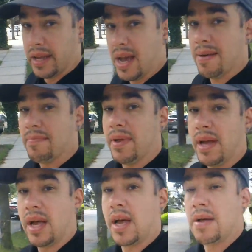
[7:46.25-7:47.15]
Yep,
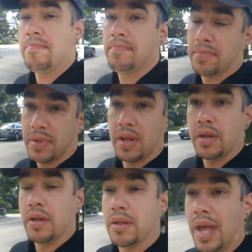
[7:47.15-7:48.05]
um,
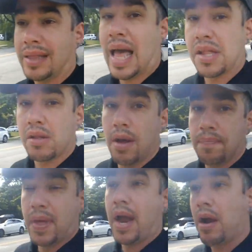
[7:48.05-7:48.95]
that last
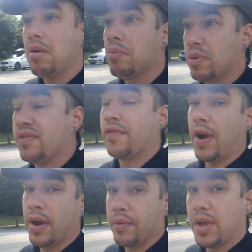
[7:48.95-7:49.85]
clip there was
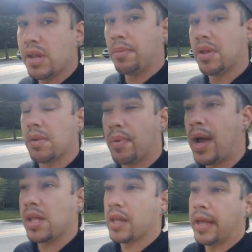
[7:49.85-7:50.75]
very reasonable,
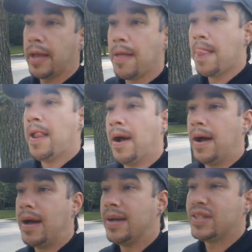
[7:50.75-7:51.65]
surprisingly.
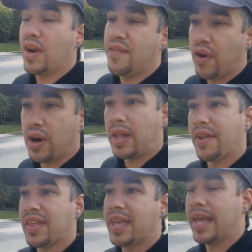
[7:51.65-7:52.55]
Uh, sorry if you heard a lot
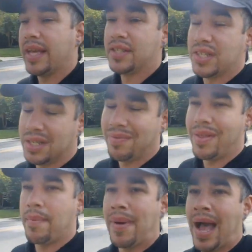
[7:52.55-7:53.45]
of the kids
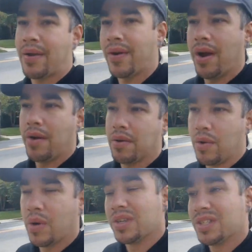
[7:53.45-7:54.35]
in the background,
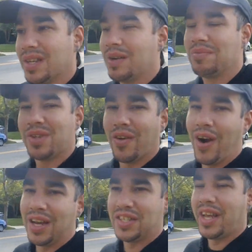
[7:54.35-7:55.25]
of course, you know, it's a
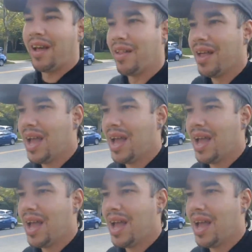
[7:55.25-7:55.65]
garage sale.